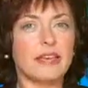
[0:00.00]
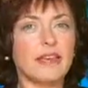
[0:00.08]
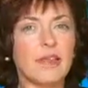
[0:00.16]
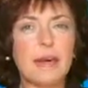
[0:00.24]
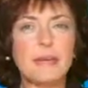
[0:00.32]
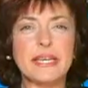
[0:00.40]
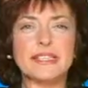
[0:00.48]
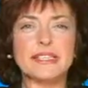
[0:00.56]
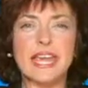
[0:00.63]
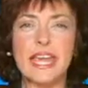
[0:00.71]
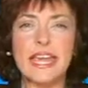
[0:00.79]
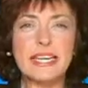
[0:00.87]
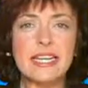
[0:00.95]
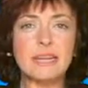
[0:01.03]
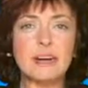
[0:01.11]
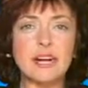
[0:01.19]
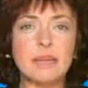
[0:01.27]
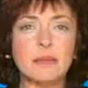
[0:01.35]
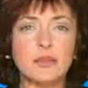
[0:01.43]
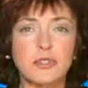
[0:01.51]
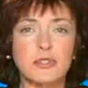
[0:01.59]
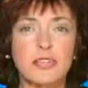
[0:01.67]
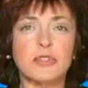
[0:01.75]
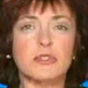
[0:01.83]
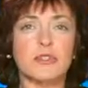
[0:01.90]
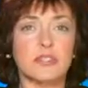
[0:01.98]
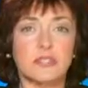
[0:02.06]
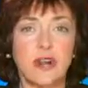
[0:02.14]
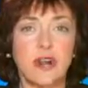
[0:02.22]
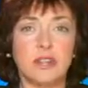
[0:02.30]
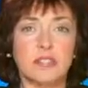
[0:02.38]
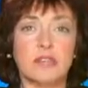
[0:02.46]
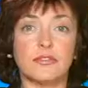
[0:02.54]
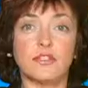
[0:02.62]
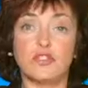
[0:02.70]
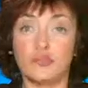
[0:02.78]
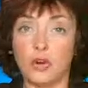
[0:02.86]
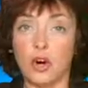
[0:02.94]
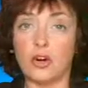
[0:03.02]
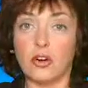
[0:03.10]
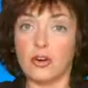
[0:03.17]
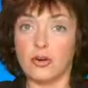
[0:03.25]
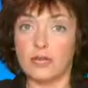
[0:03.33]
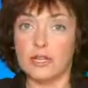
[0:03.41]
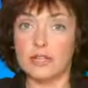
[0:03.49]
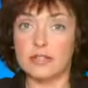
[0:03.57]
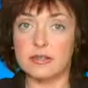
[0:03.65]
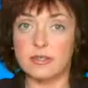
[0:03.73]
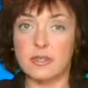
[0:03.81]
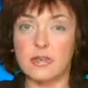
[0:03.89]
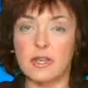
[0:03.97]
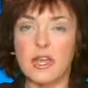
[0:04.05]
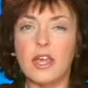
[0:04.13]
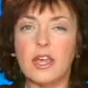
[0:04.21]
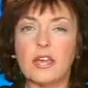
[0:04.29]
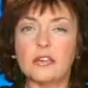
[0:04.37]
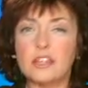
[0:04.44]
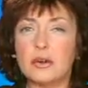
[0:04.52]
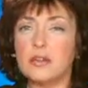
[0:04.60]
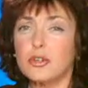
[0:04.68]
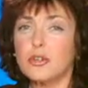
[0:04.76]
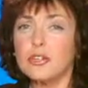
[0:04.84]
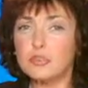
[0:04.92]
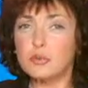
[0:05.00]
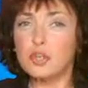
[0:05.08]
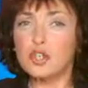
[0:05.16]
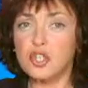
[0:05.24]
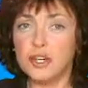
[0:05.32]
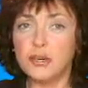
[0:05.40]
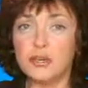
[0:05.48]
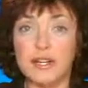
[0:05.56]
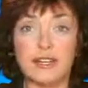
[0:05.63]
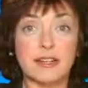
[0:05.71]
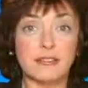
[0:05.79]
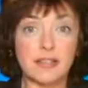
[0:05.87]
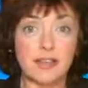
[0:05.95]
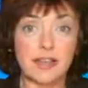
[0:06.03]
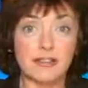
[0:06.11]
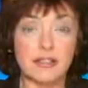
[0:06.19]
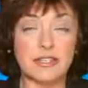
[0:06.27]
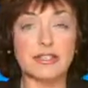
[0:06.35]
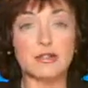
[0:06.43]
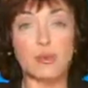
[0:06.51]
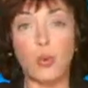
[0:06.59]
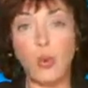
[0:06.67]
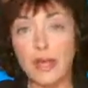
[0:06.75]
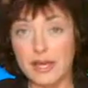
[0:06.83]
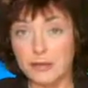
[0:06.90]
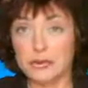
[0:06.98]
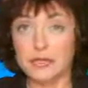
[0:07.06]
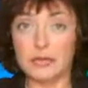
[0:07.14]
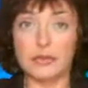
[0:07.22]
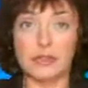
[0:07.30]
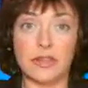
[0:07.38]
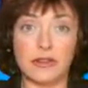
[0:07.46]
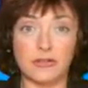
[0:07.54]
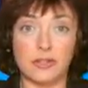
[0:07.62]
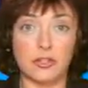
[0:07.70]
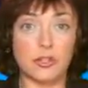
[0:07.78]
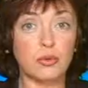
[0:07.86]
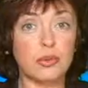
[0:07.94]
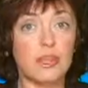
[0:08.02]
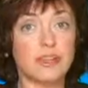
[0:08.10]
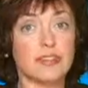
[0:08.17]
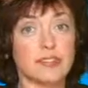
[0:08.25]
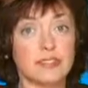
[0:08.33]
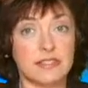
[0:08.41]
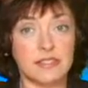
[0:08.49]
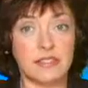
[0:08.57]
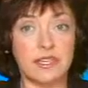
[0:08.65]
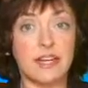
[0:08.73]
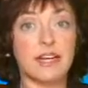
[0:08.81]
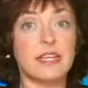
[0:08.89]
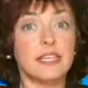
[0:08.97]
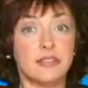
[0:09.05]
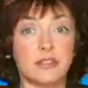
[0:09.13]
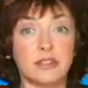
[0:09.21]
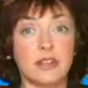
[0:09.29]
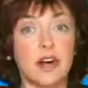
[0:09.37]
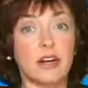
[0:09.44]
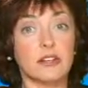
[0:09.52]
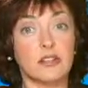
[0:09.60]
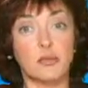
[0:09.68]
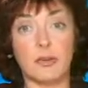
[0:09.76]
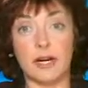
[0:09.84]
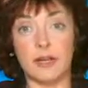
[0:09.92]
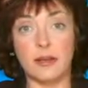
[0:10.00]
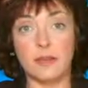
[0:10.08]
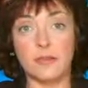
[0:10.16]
That means 89% of stocks have stronger earnings. So an earnings per share rating of 11 is way below the level you'd like to see in the stocks you buy.